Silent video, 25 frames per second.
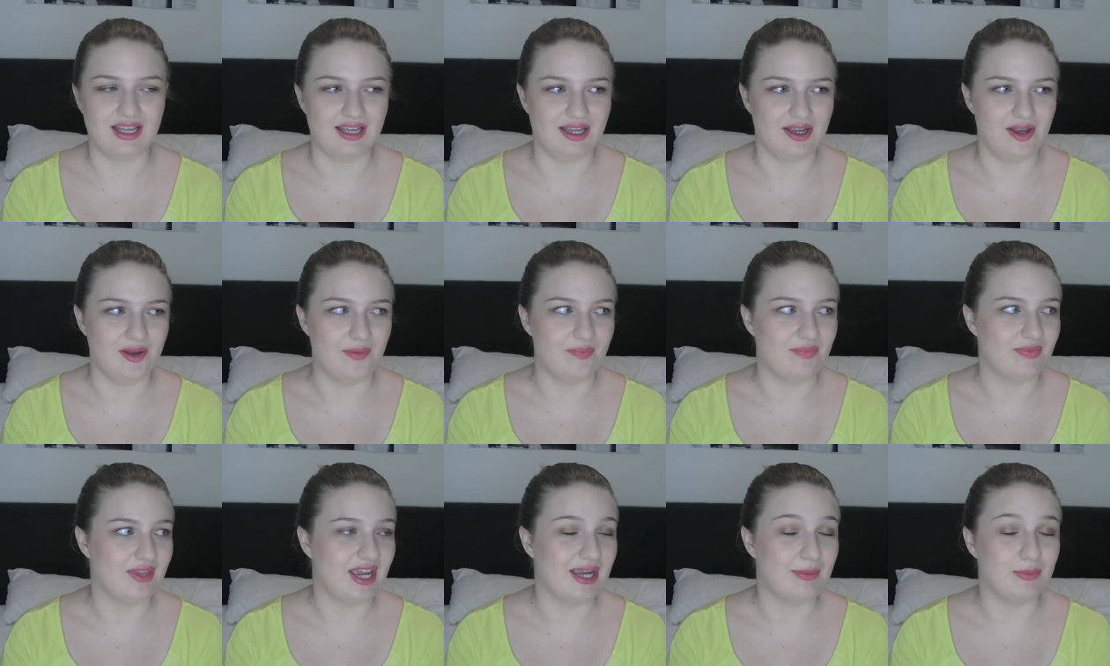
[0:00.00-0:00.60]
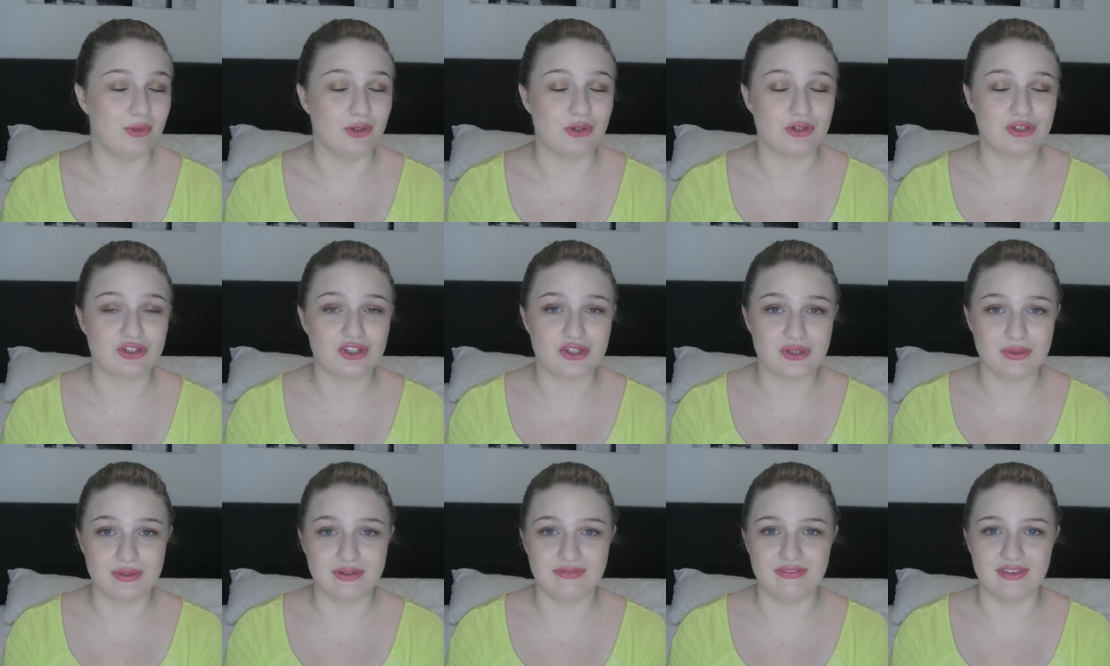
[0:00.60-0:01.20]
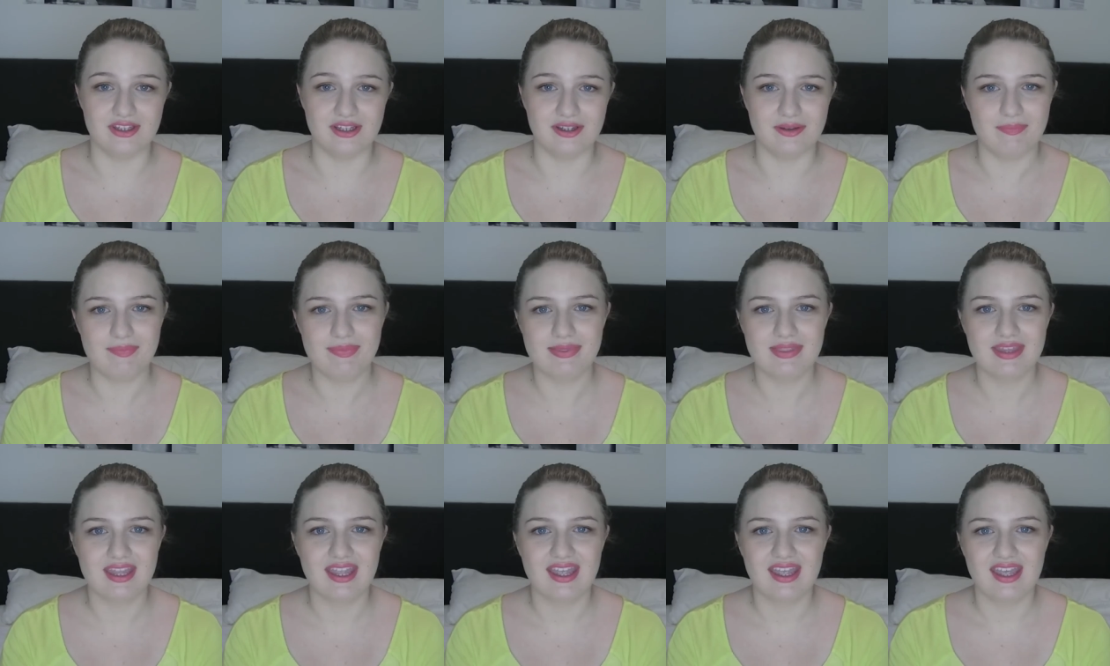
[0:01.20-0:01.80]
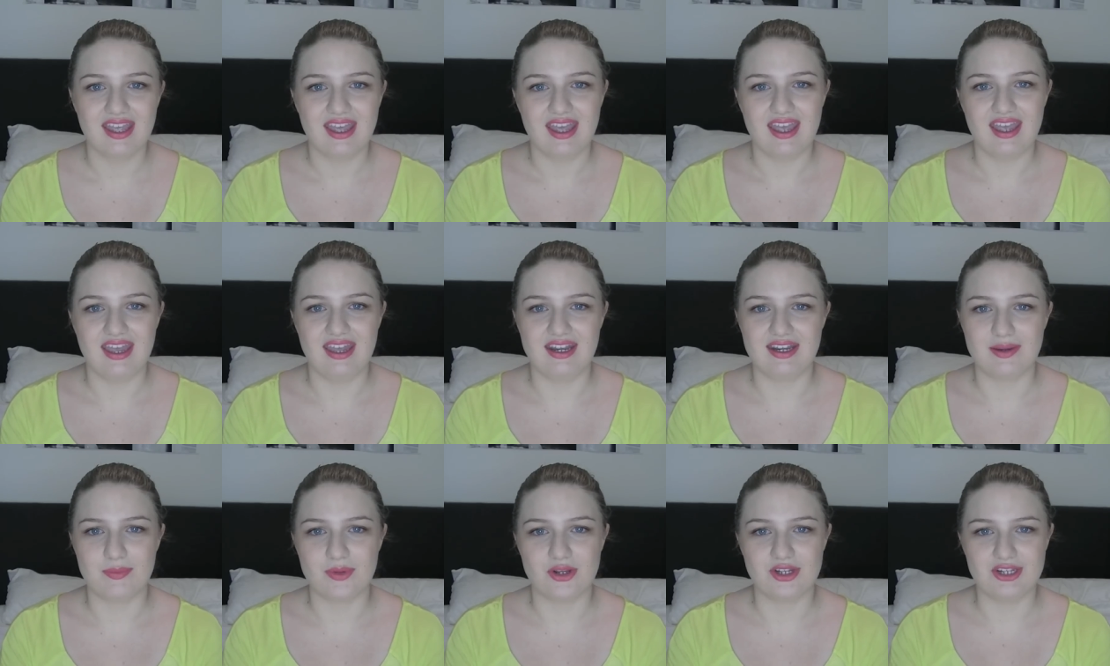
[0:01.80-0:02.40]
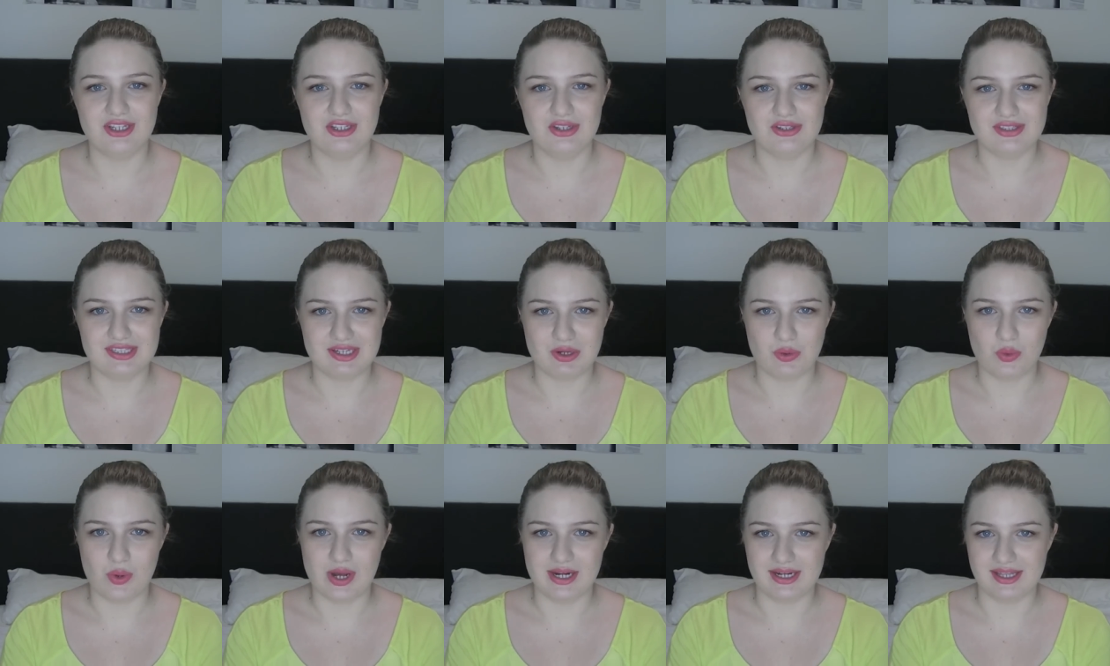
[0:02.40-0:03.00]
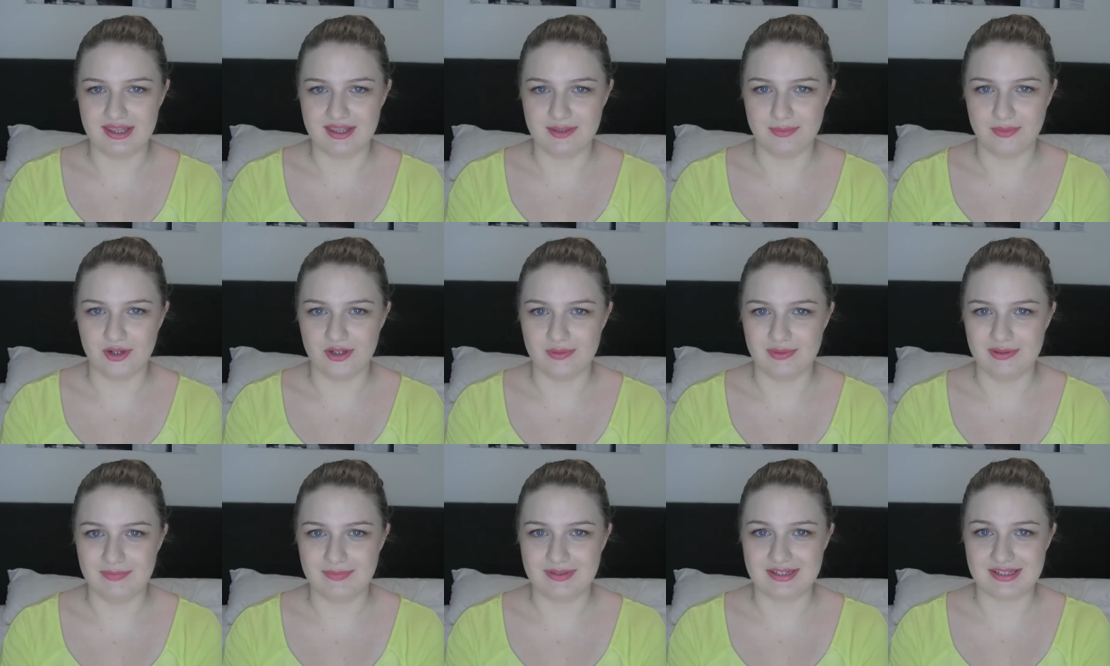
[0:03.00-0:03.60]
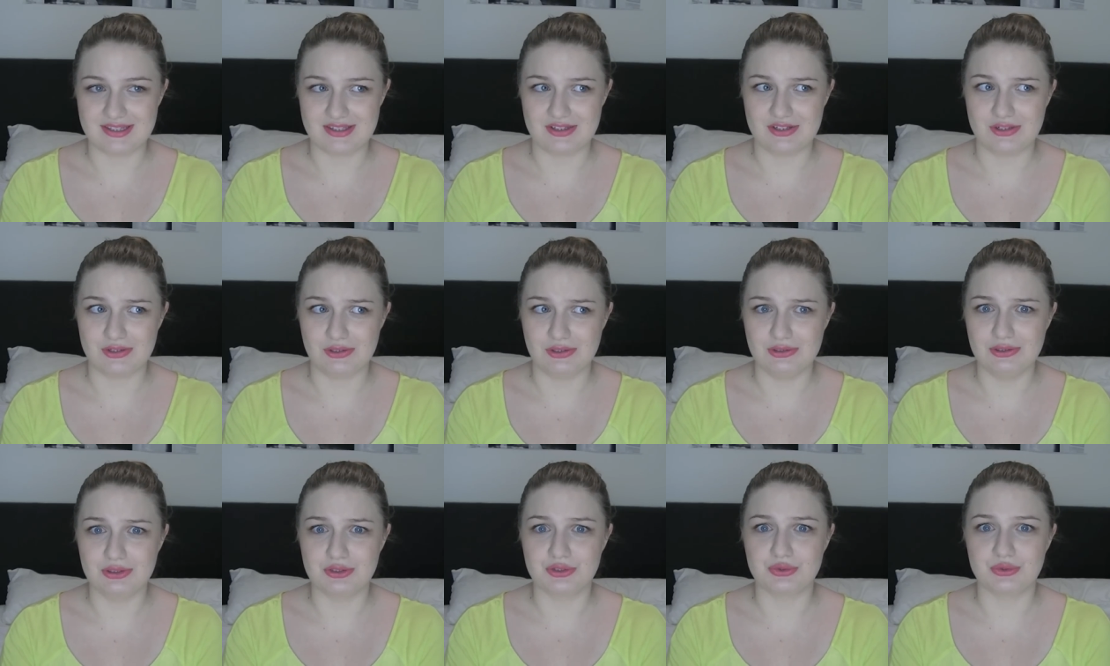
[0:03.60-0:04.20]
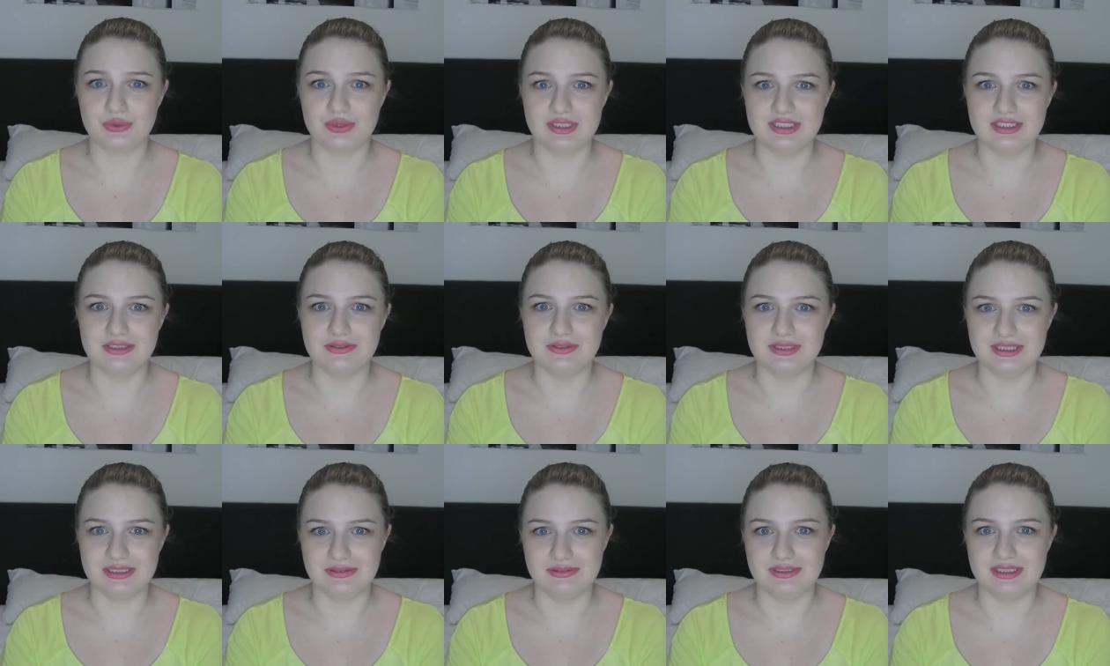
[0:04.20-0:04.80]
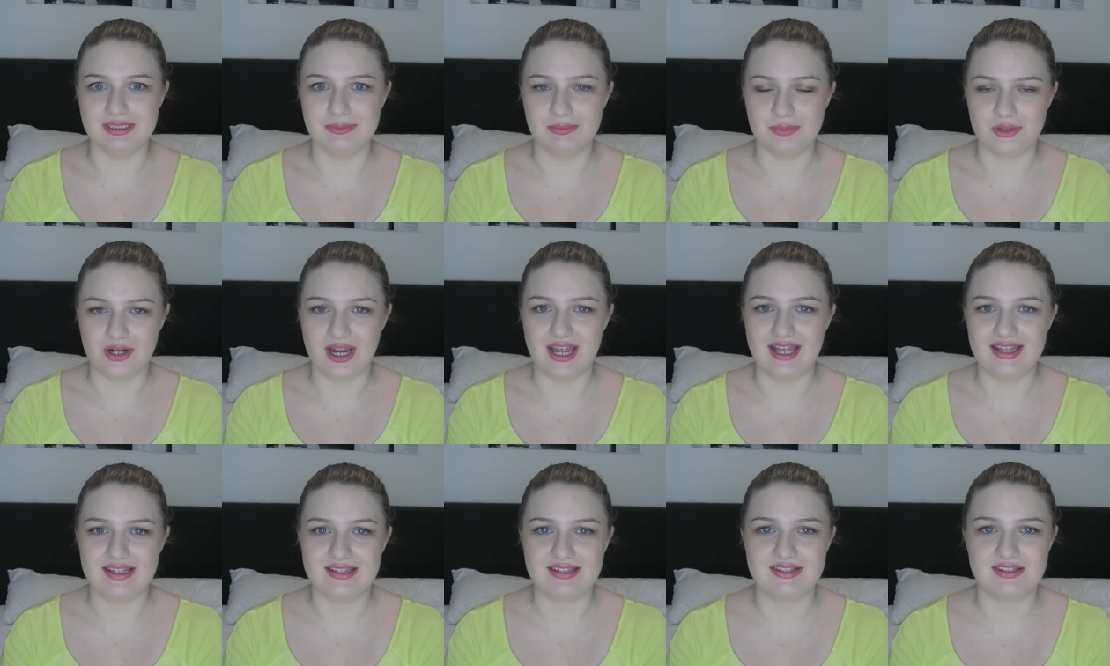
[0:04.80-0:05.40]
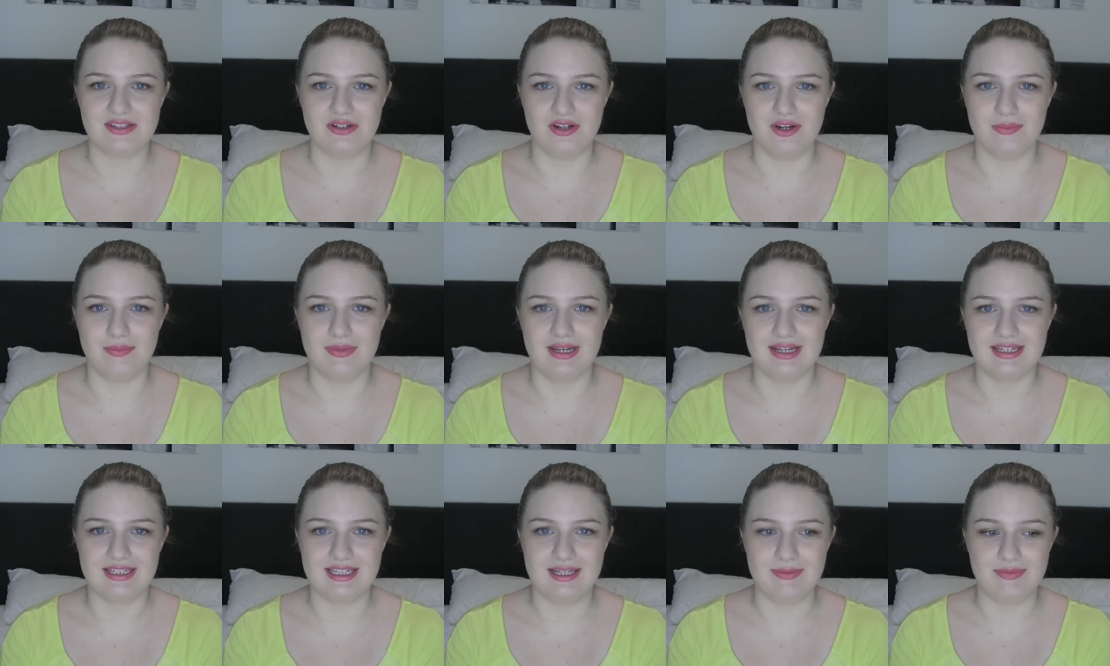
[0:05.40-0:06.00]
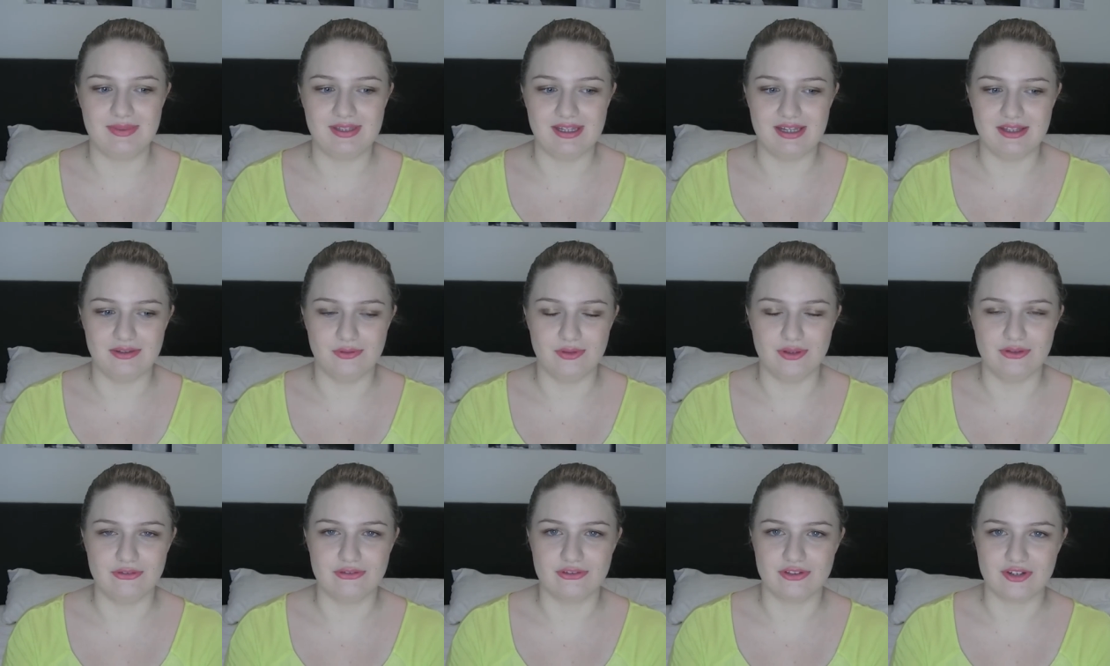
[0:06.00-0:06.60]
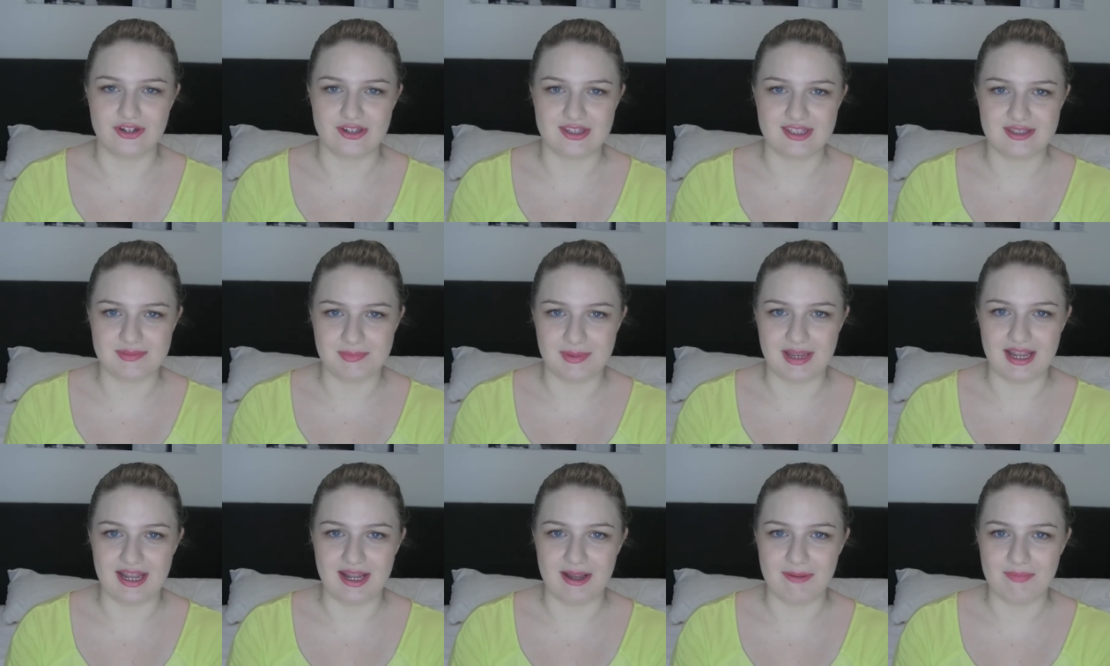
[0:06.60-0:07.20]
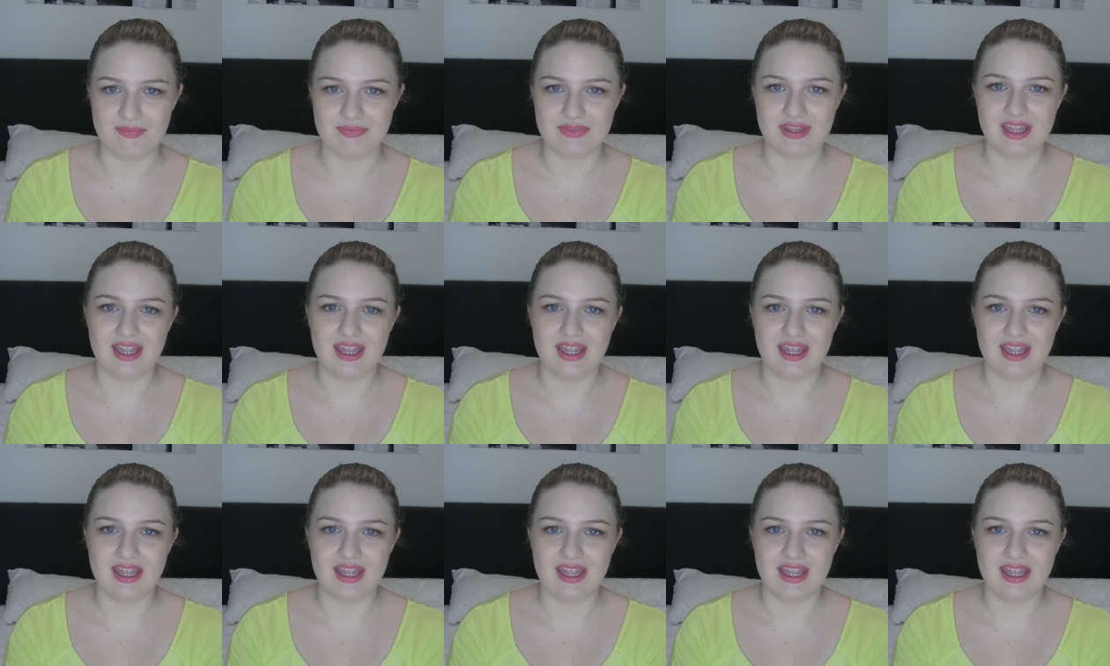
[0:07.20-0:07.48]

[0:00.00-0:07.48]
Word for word: Um, I bought two of them and I'm only using one at the moment because two looked really, really, really bright. So I might keep the other one for a spare.